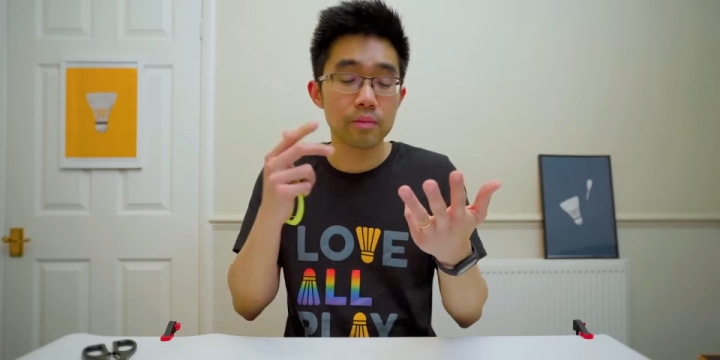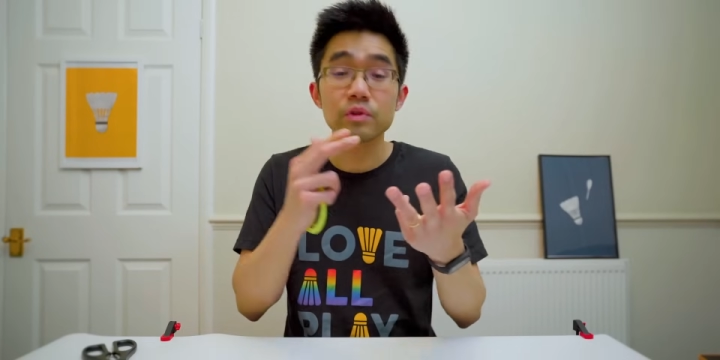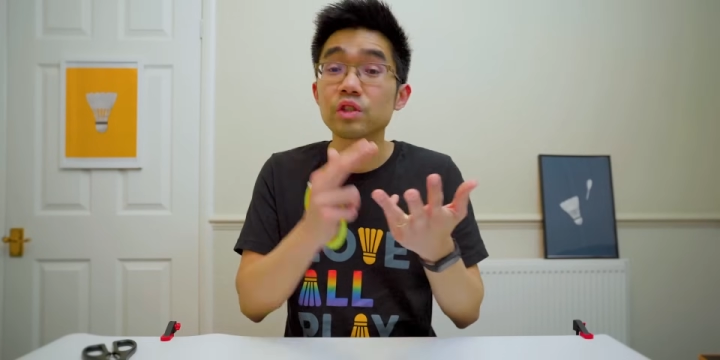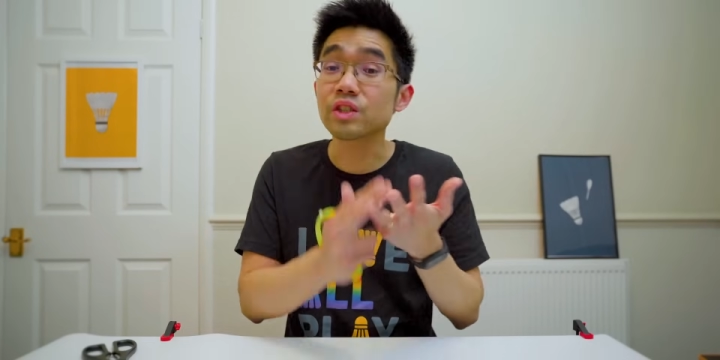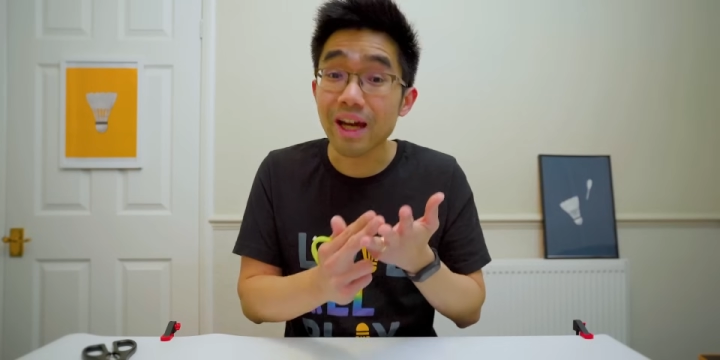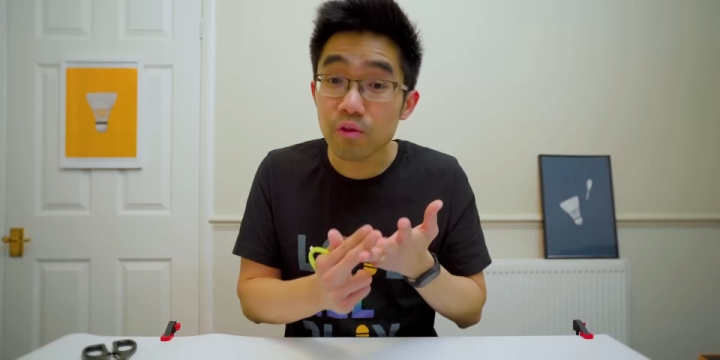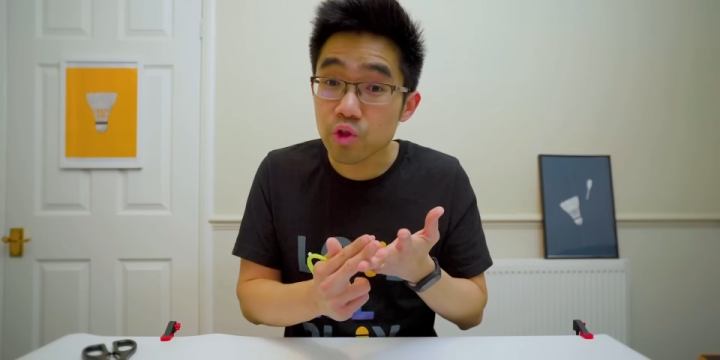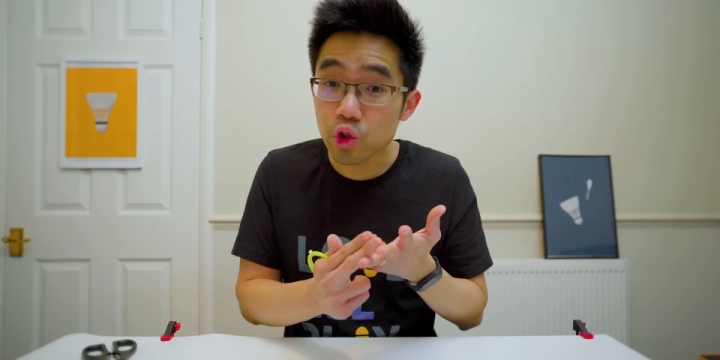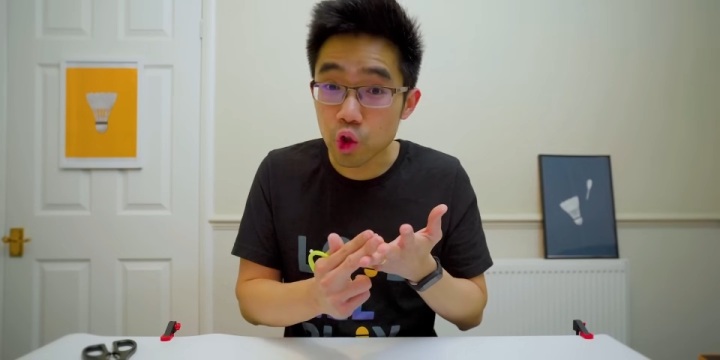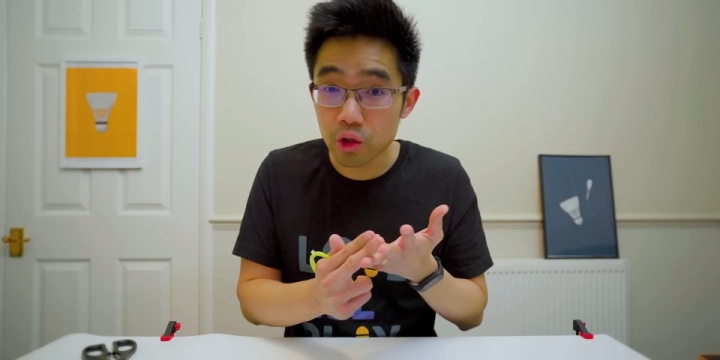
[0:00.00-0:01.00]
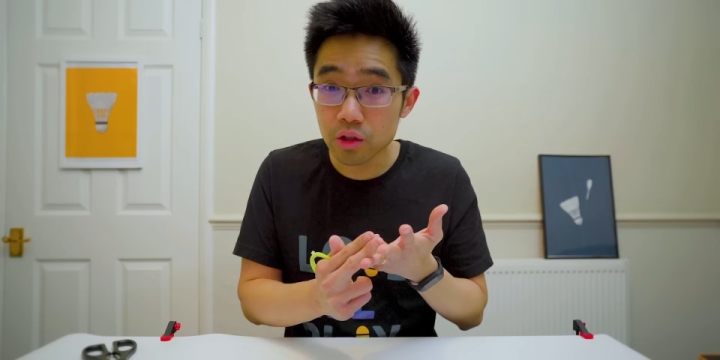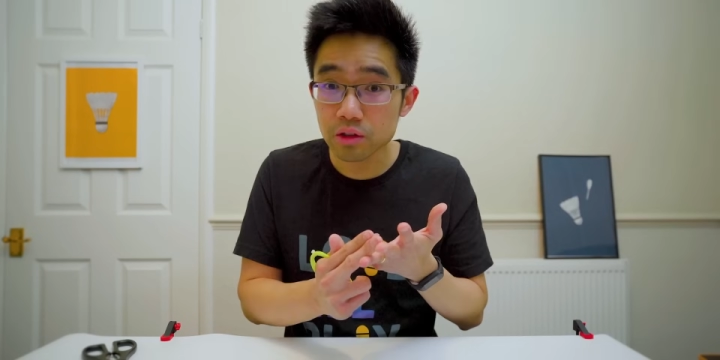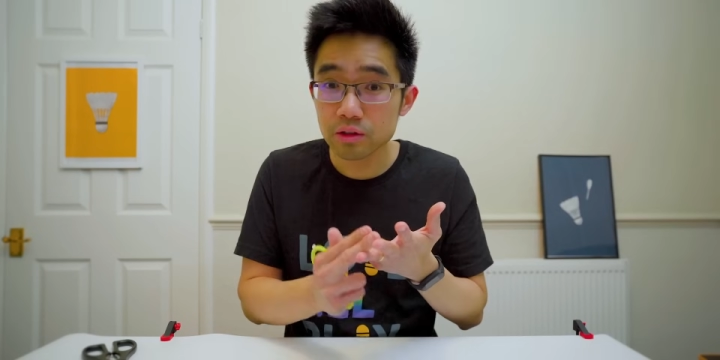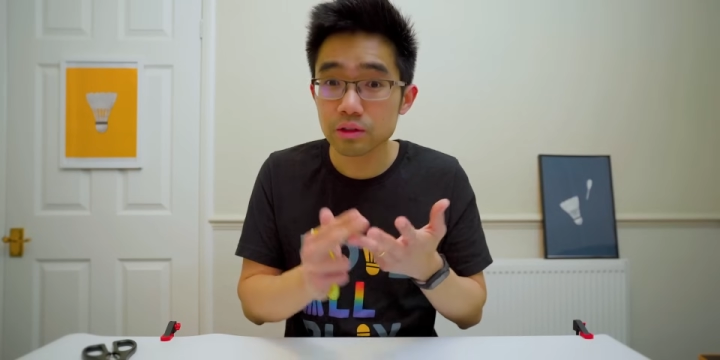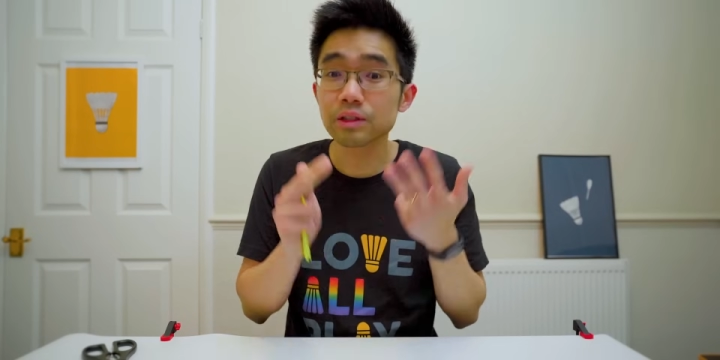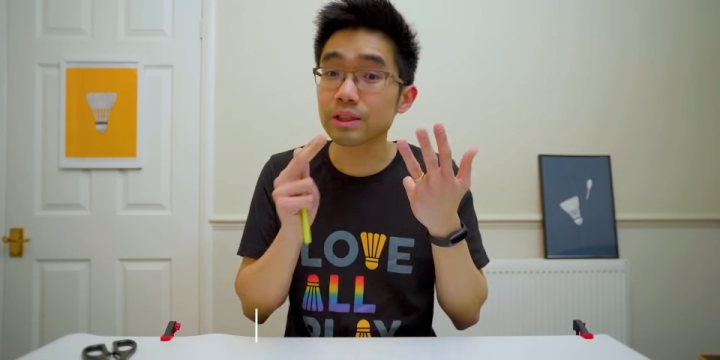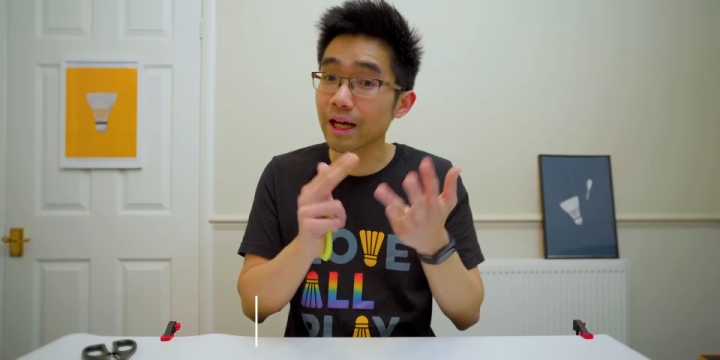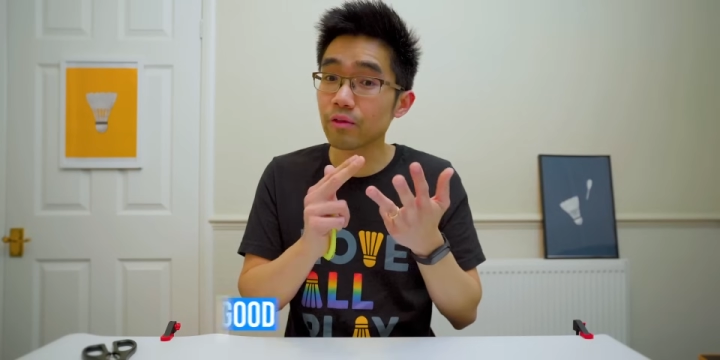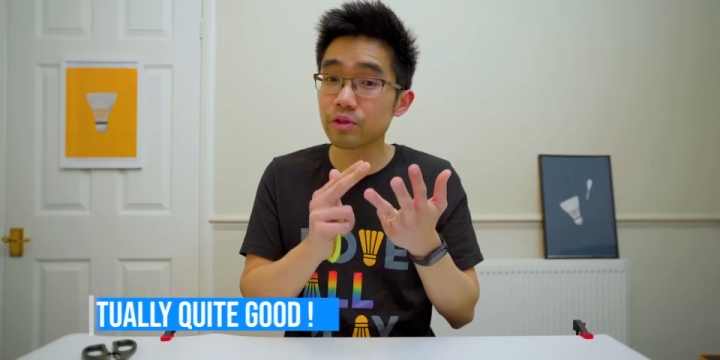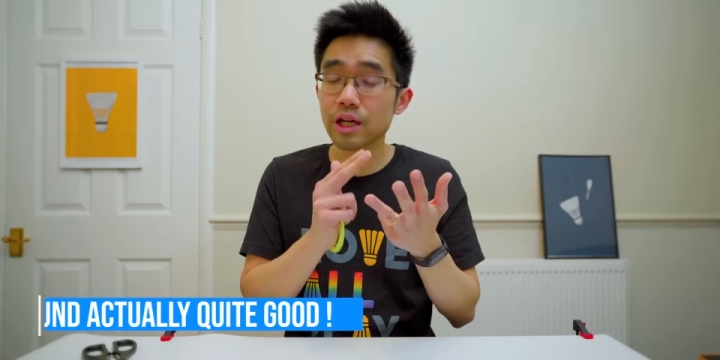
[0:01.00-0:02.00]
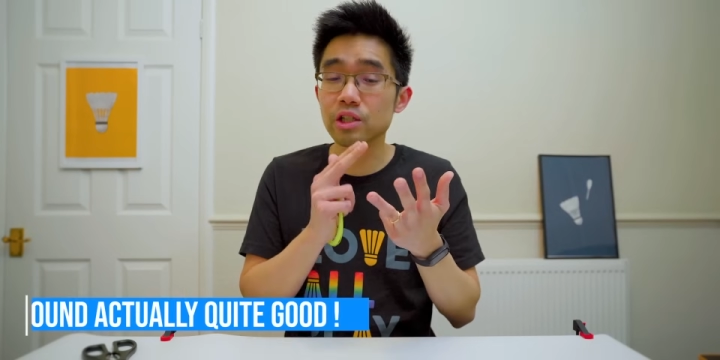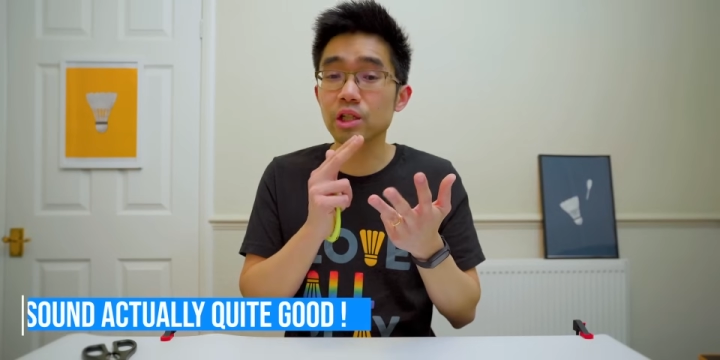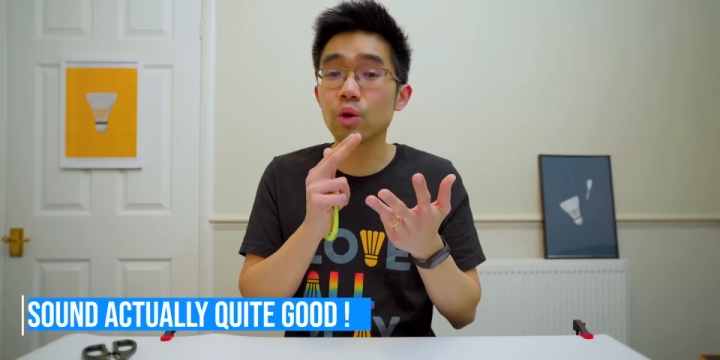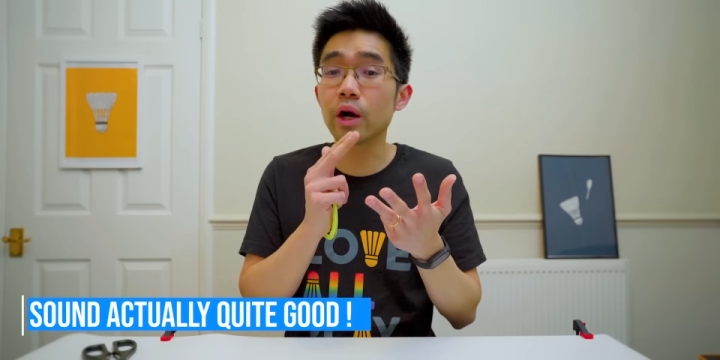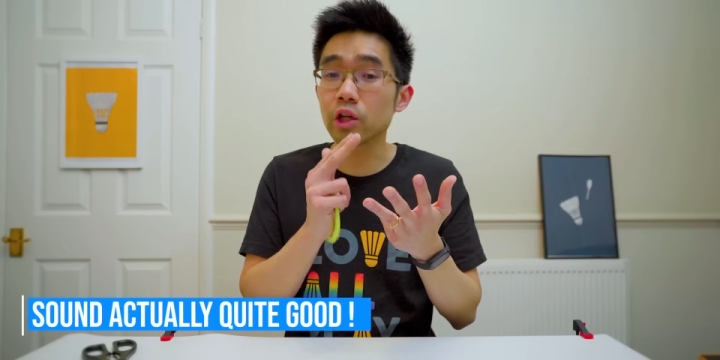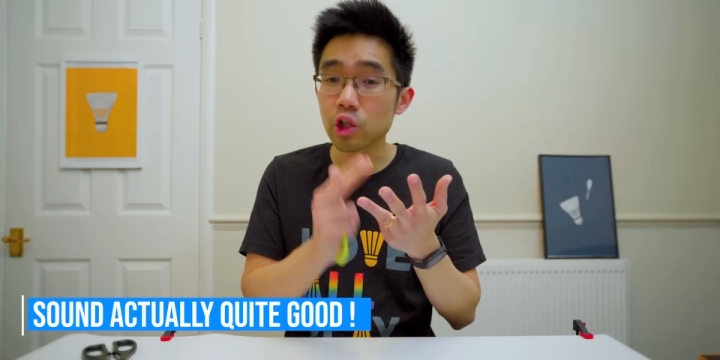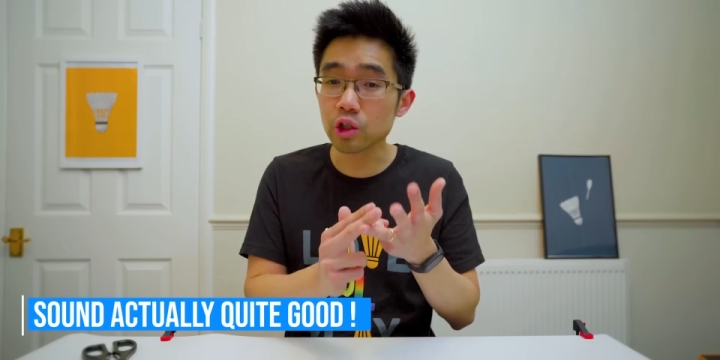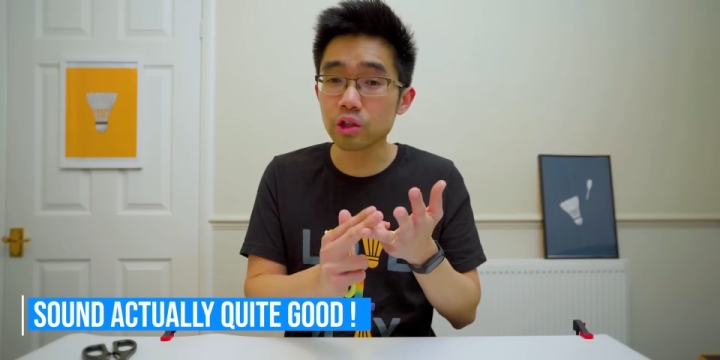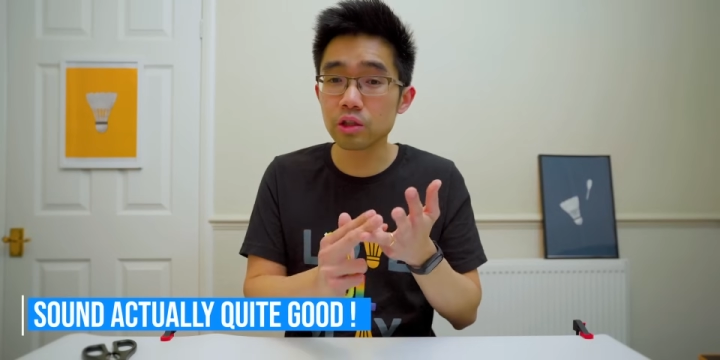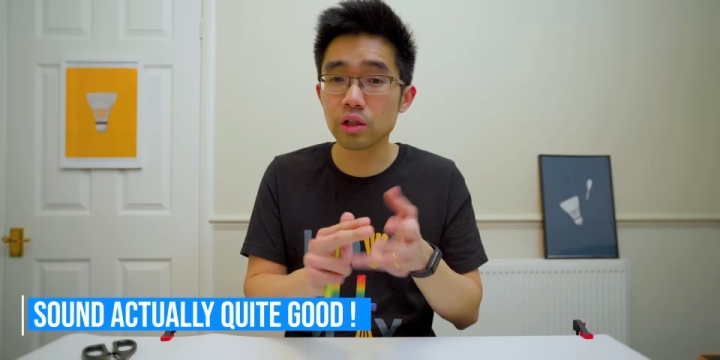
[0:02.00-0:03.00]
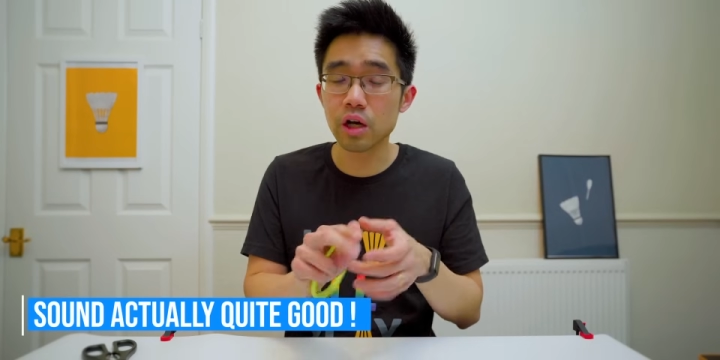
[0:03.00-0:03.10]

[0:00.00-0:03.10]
sounds good, sounds actually quite good